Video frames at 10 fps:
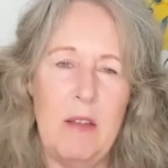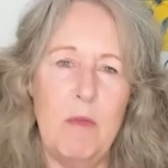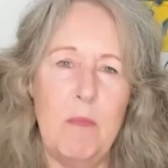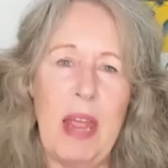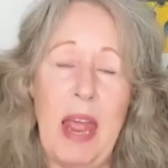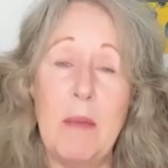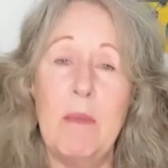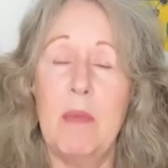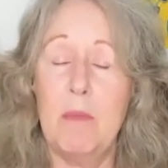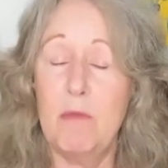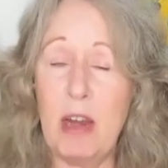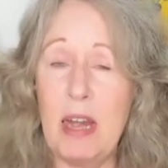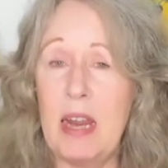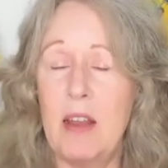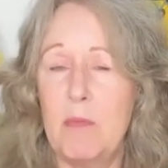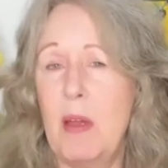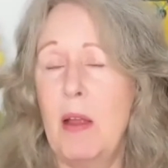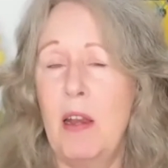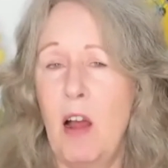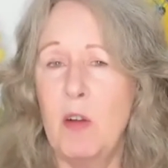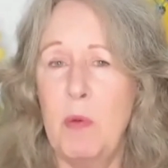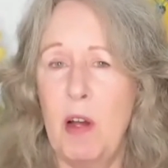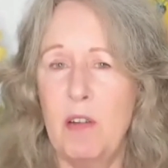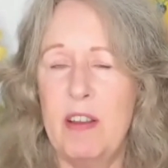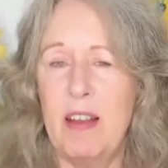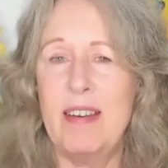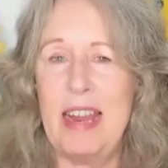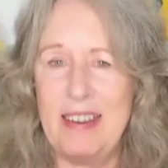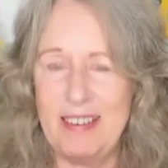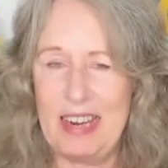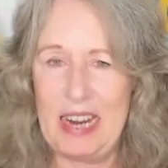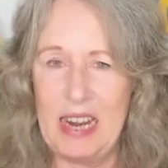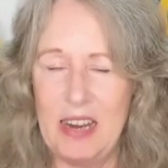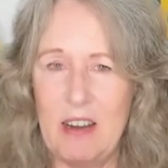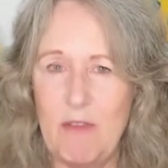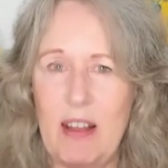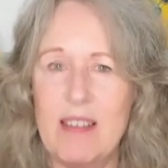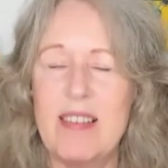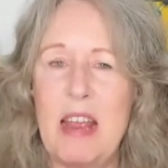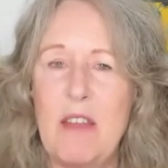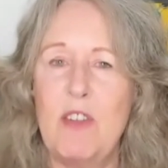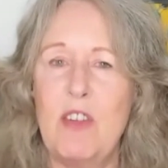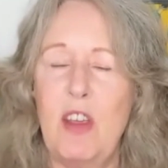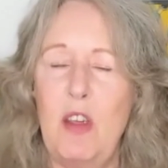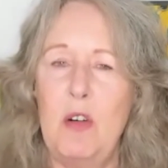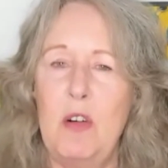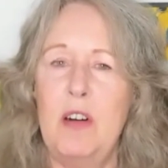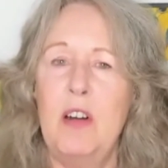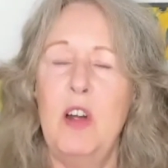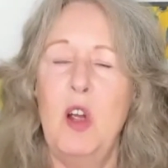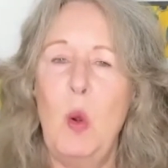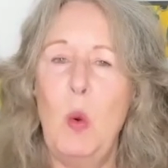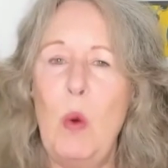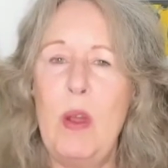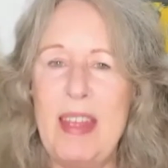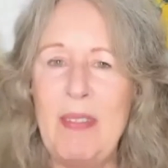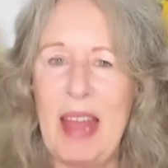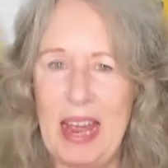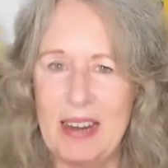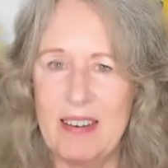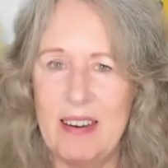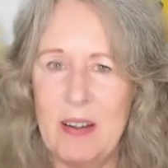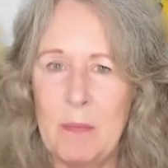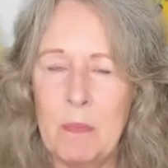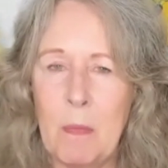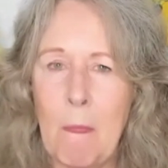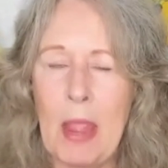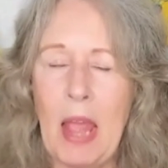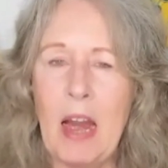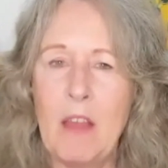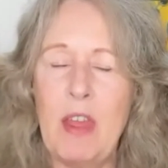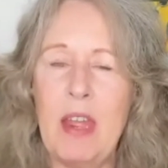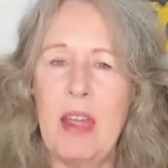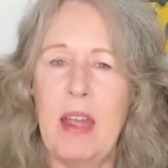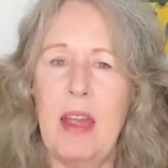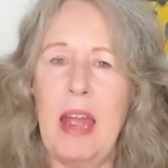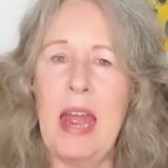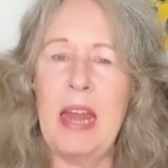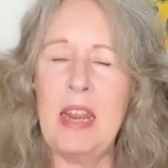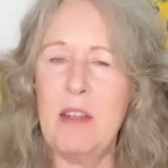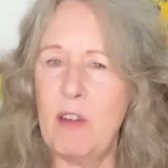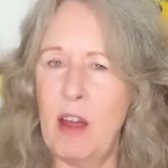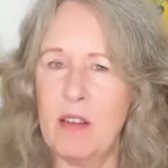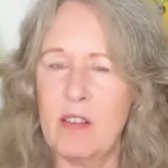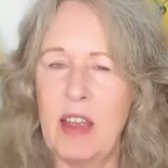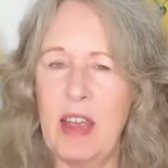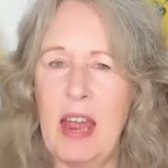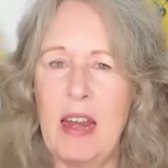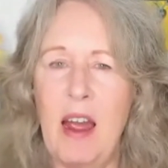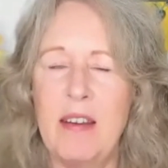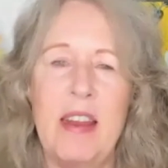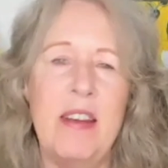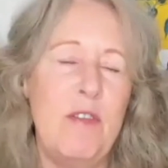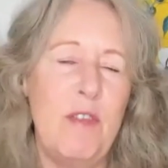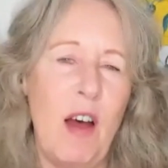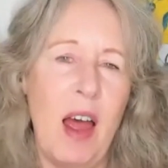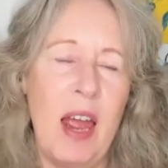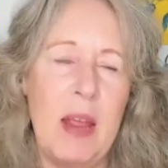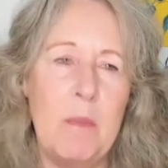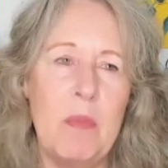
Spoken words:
became really a large part of his identity, and he felt safe and secure within that. And I think any of us can identify